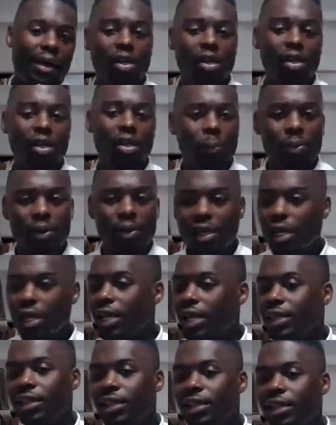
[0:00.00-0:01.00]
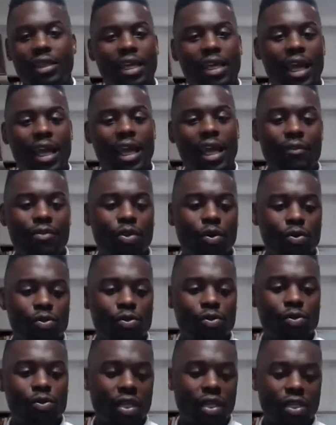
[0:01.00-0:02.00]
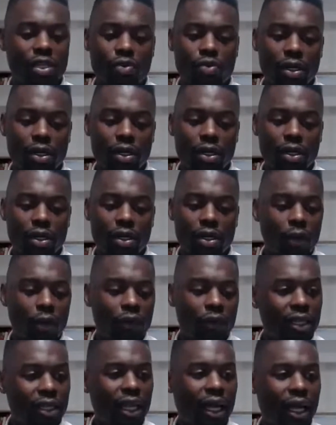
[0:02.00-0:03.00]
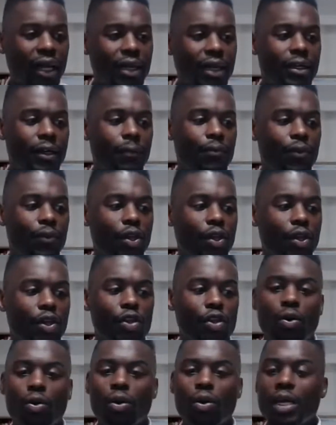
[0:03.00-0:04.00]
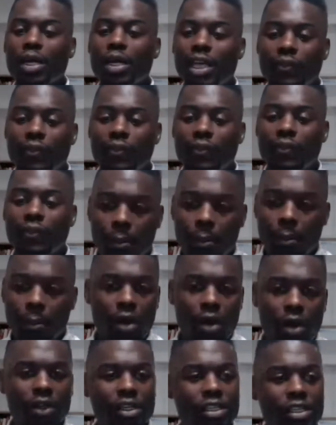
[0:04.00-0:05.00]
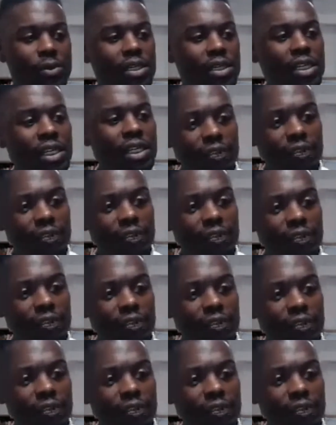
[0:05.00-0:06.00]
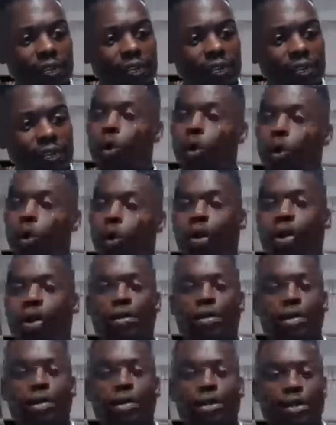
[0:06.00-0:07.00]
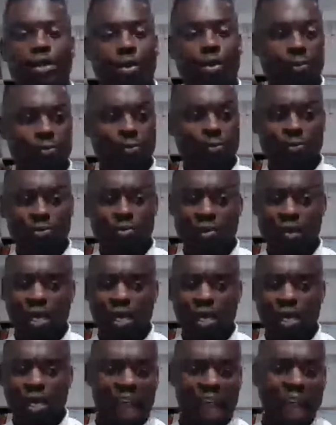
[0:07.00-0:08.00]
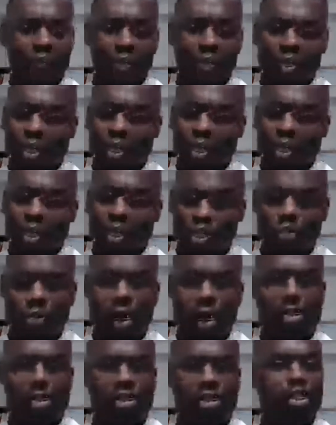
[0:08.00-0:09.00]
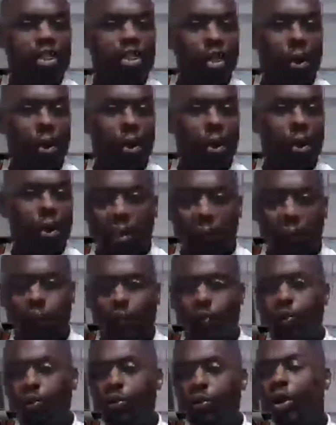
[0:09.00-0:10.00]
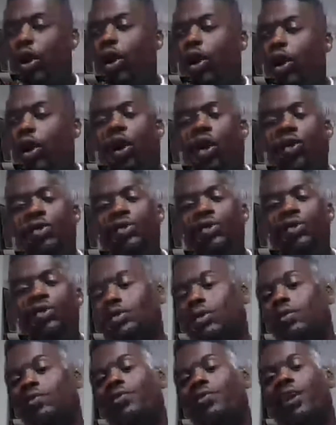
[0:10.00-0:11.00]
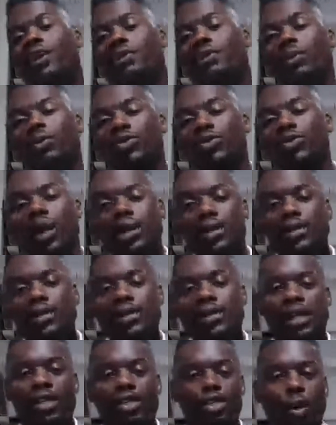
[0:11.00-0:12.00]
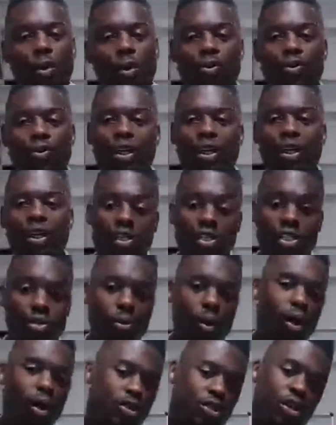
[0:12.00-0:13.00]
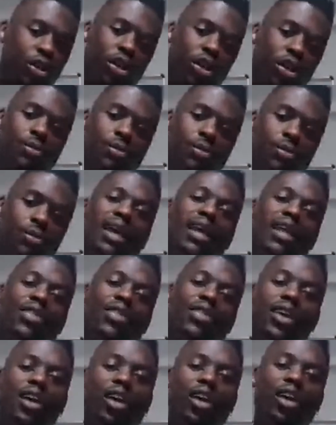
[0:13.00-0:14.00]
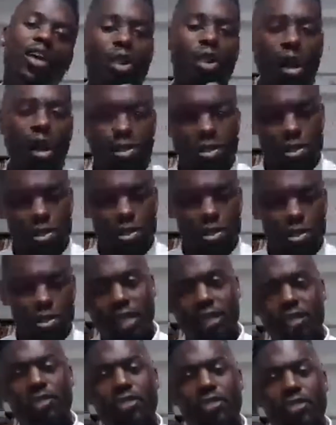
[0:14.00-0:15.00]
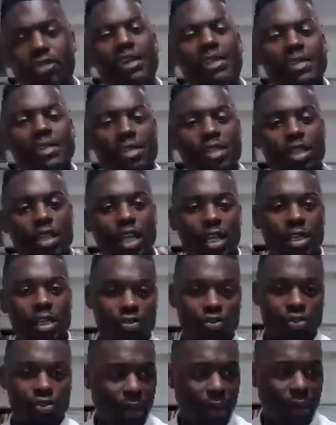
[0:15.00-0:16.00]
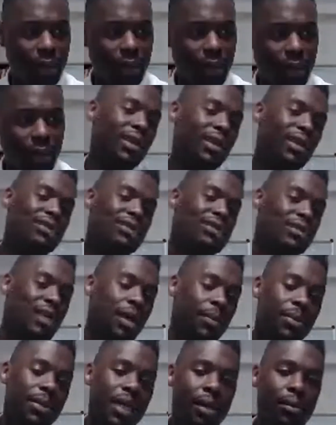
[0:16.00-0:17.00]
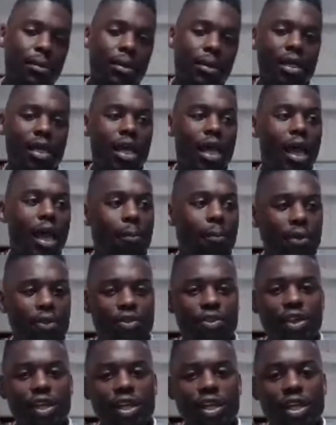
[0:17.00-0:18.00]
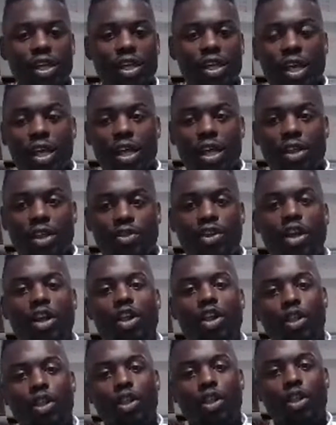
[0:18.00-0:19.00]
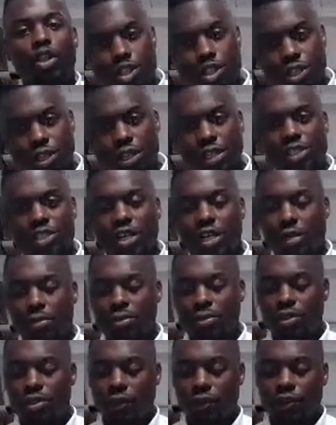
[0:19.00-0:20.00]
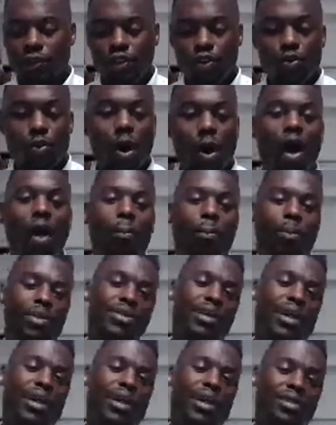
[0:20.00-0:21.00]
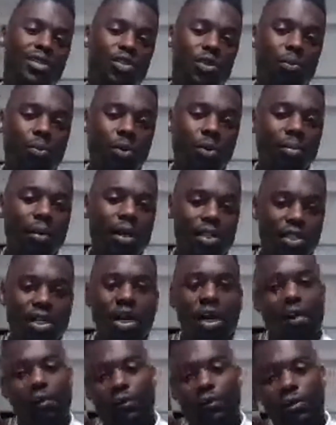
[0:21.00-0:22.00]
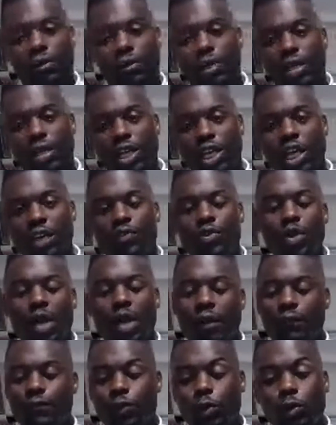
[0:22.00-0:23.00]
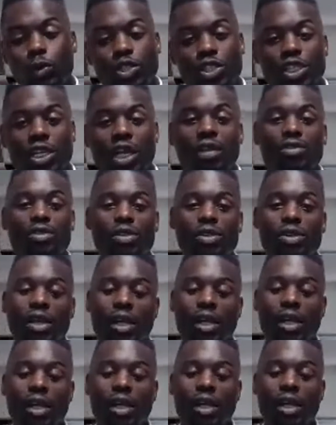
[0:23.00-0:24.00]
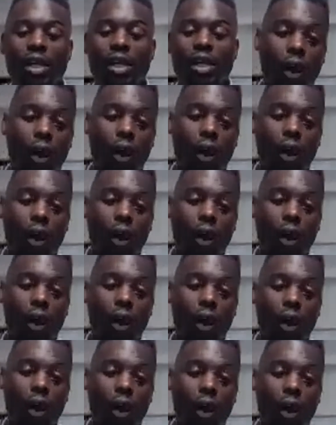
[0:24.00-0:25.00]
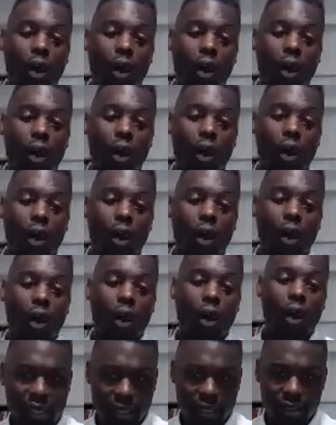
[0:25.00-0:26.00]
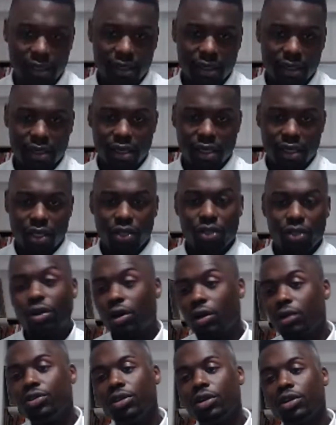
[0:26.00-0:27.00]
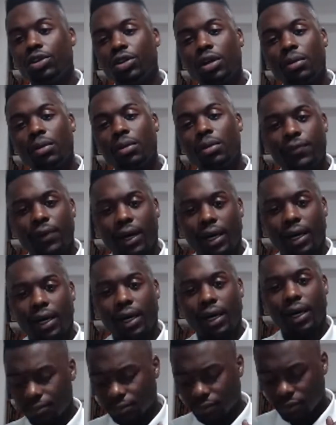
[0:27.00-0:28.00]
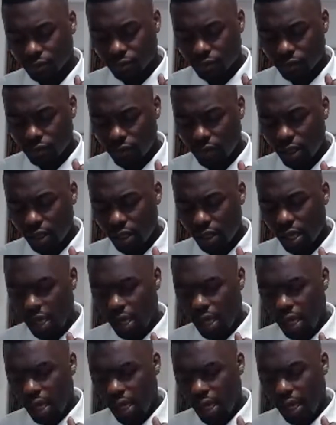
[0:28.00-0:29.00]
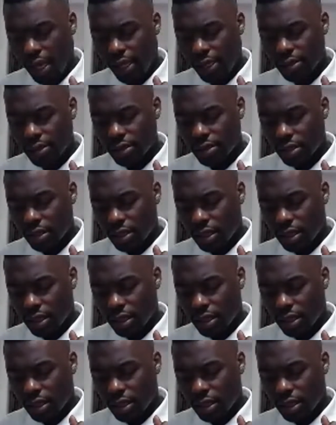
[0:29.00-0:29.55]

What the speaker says: Stay open. They have those things already lined up. Giving MREs, meaning giving food out, or having restaurants donate their food. All those things are available. So understand, don't think in small terms. Think larger scales. Yes, there's a pandemic. Yes, there's epidemic, but think larger in terms of you are protected. You're pretty much covered. If you have food, shelter, and water, you're pretty much covered. You're set. You're going to be fine. And